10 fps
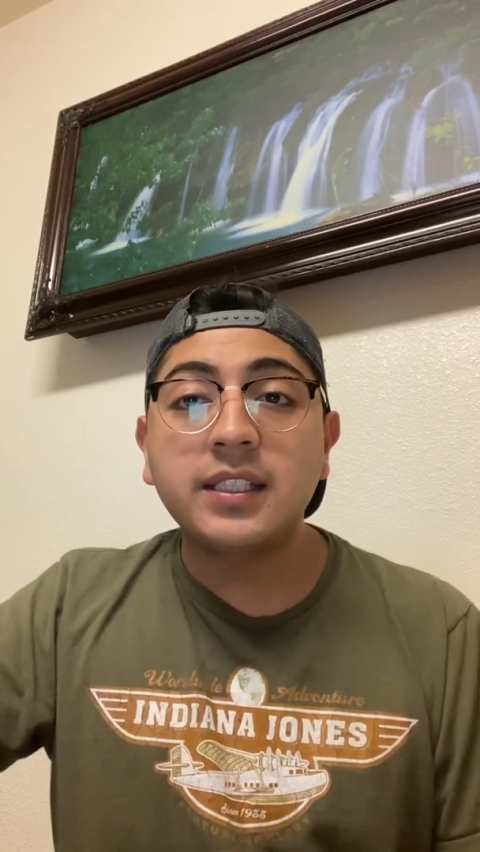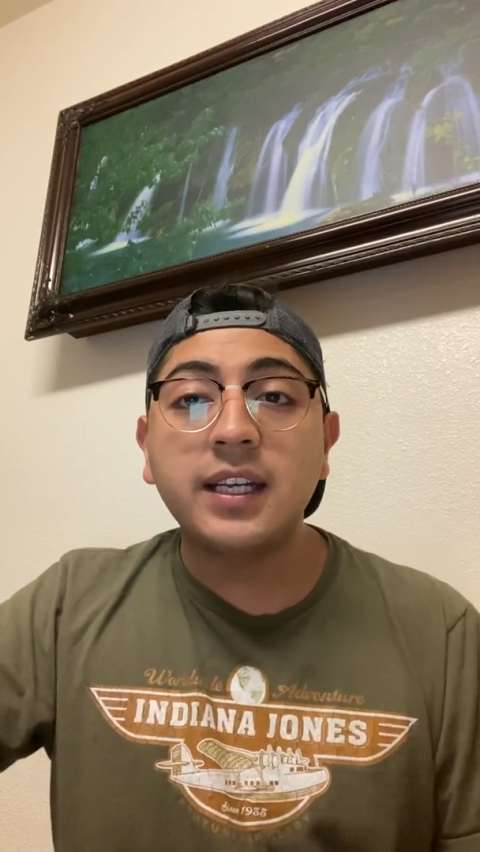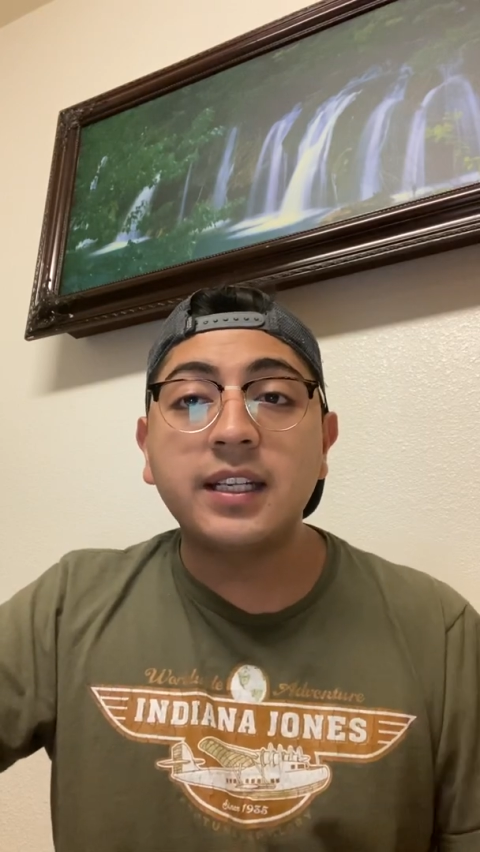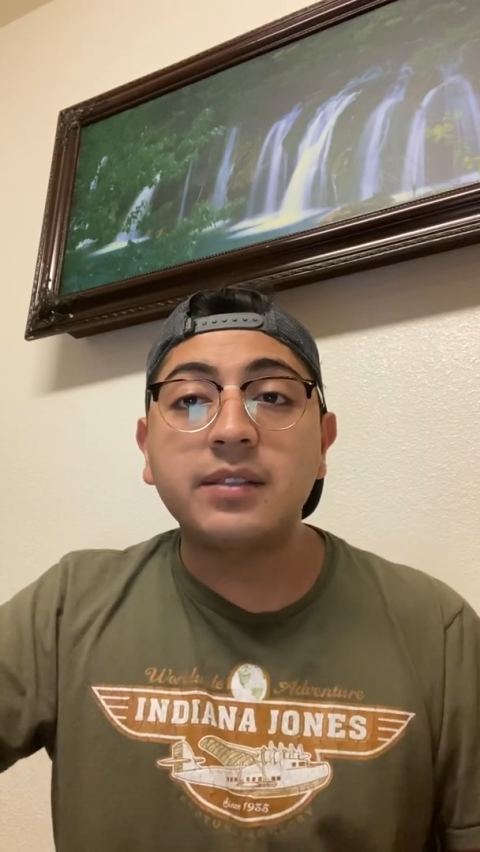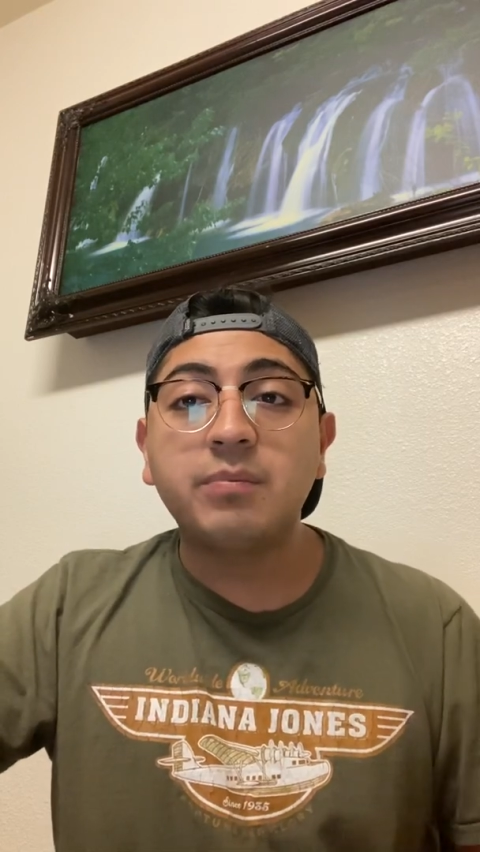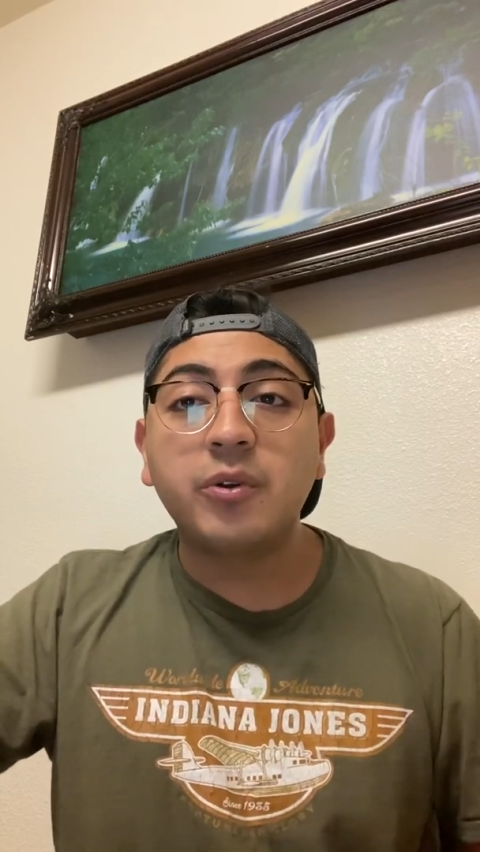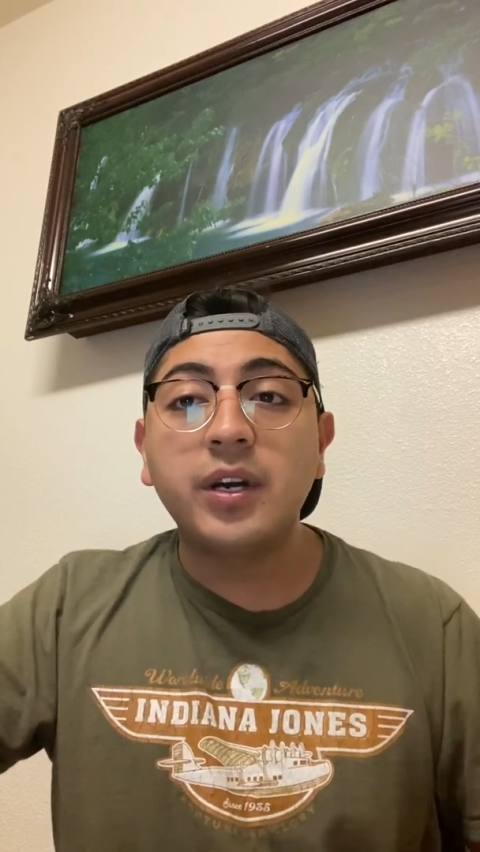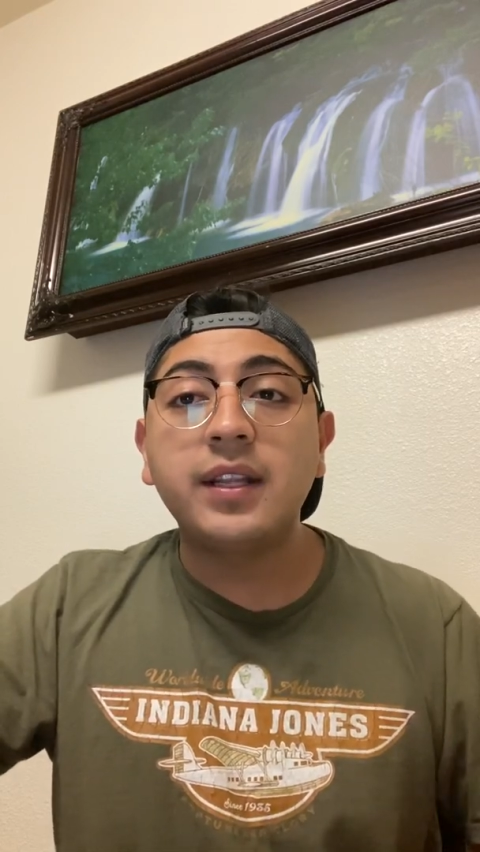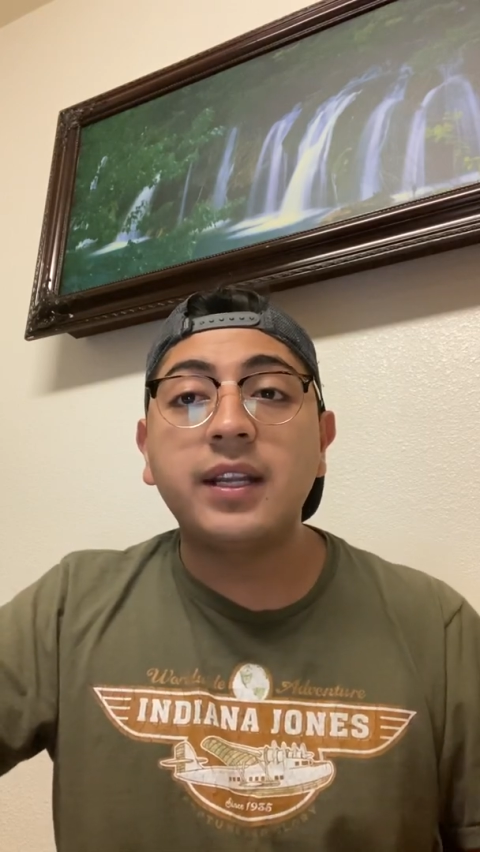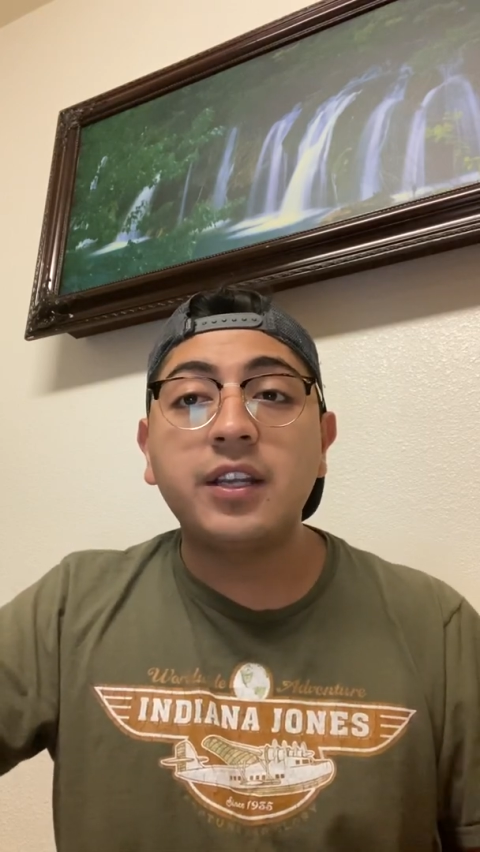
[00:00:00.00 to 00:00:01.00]
it is
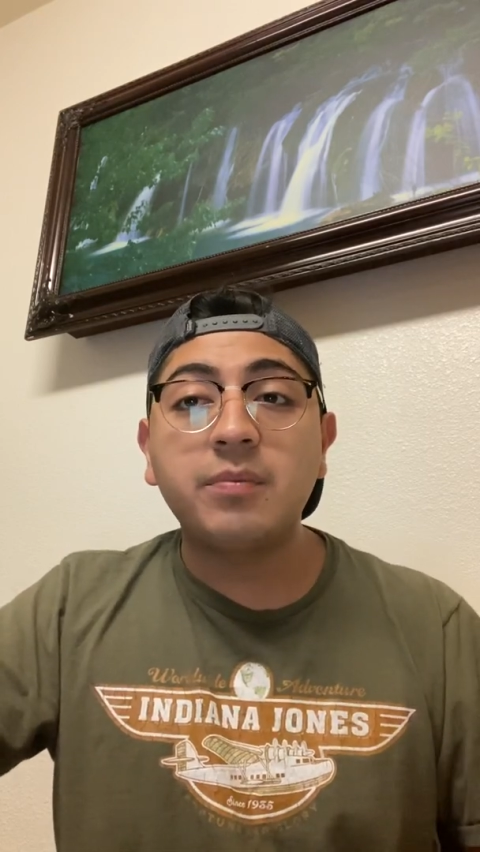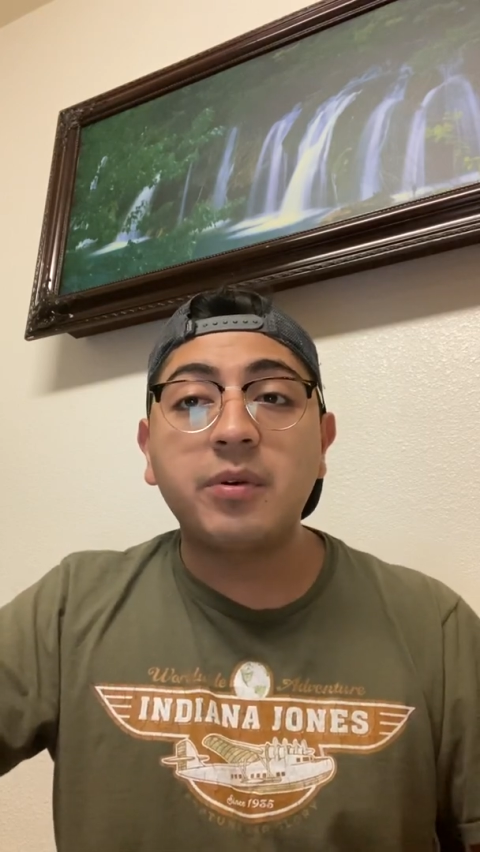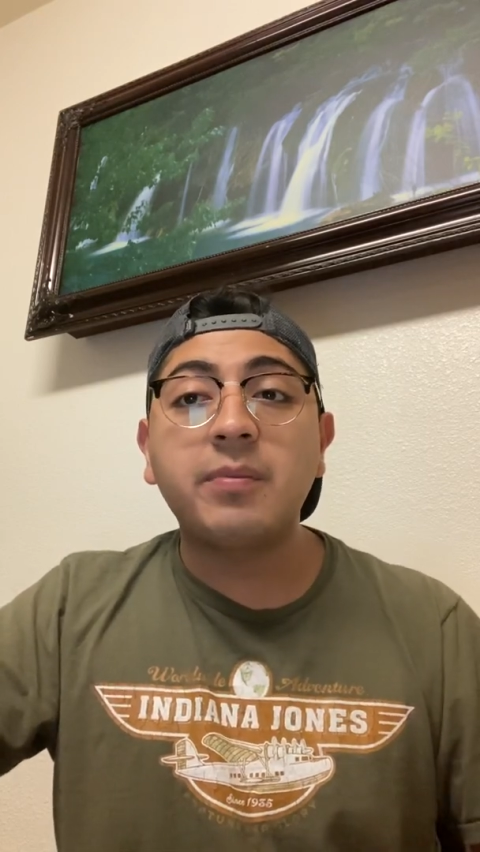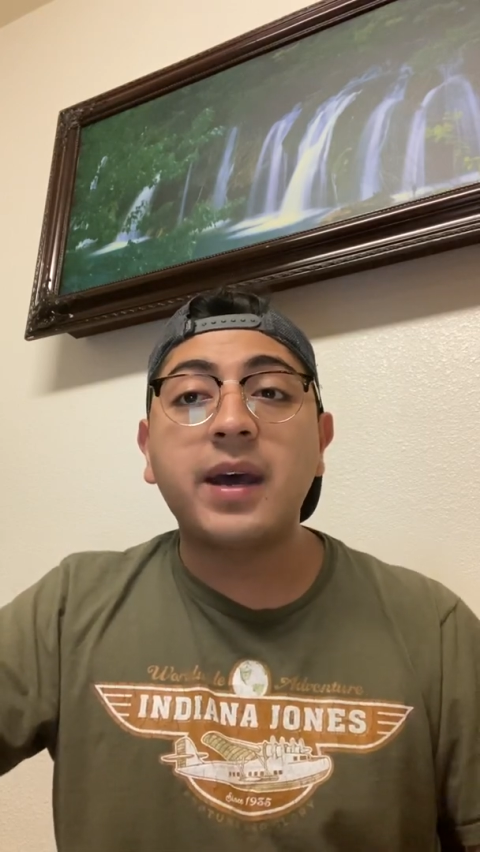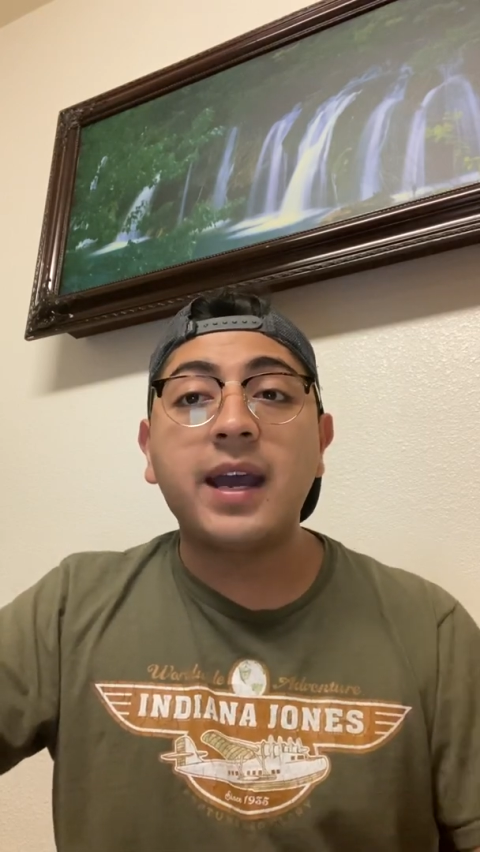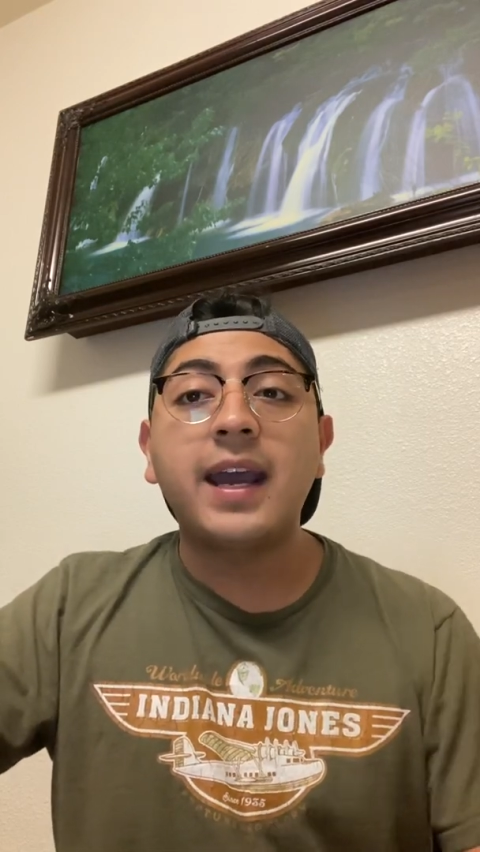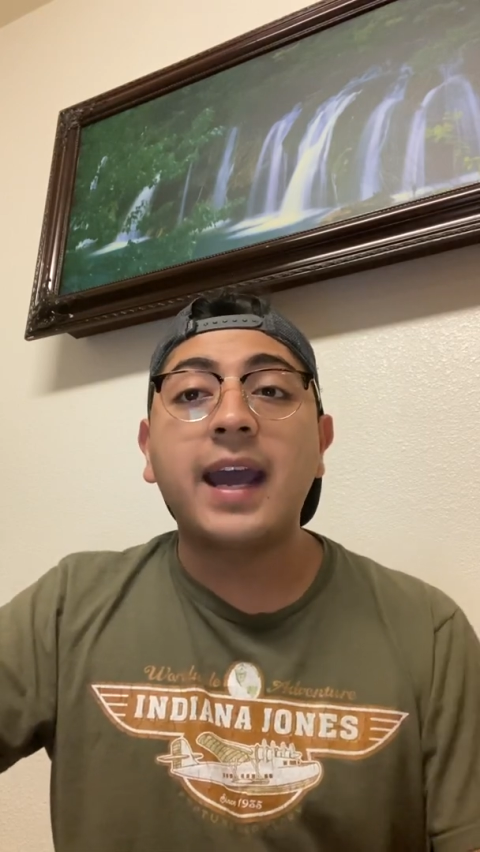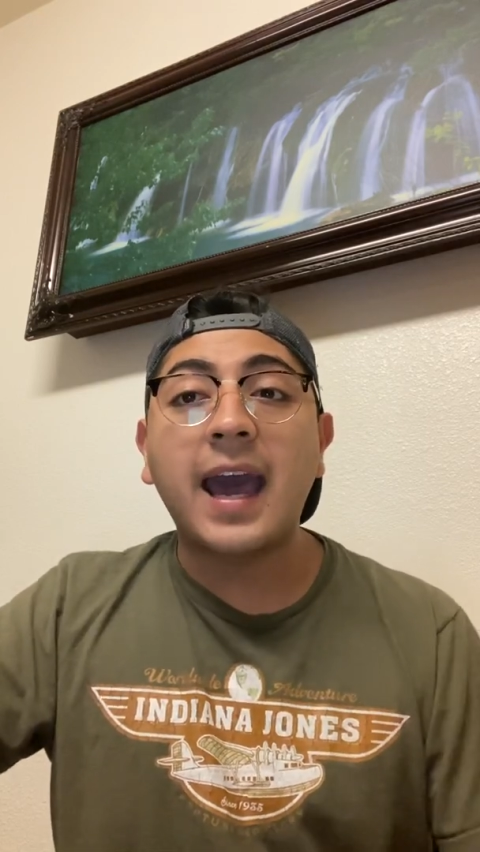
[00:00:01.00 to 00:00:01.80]
important that you provide a